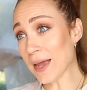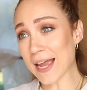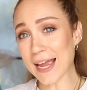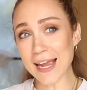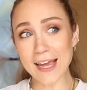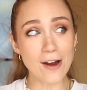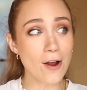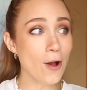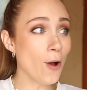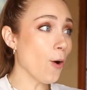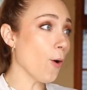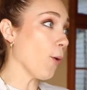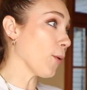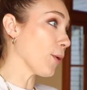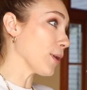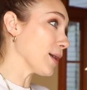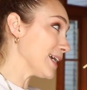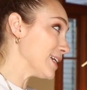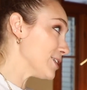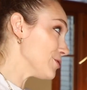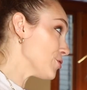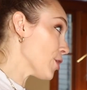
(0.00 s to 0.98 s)
it, or
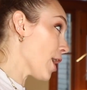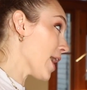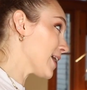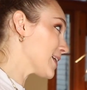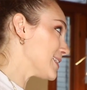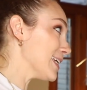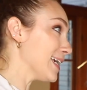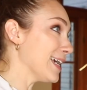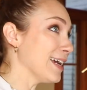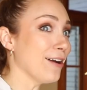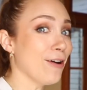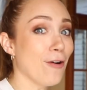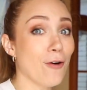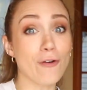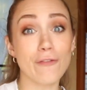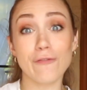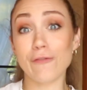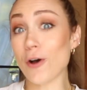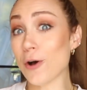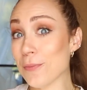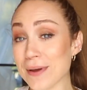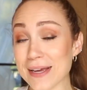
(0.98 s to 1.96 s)
inject it, or
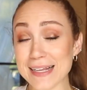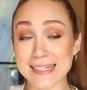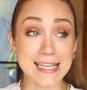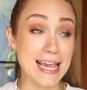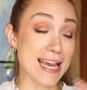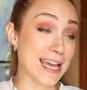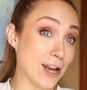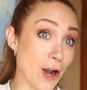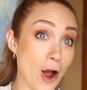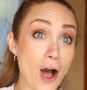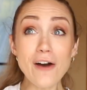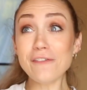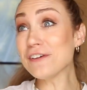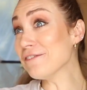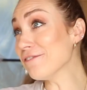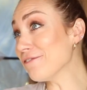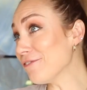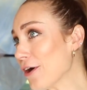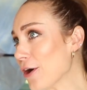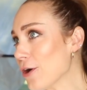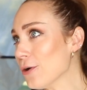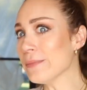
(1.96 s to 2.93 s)
foam it, take it off
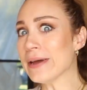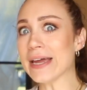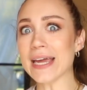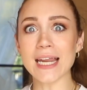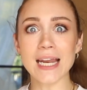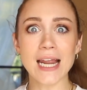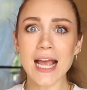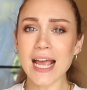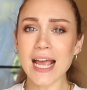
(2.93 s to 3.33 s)
and foam it.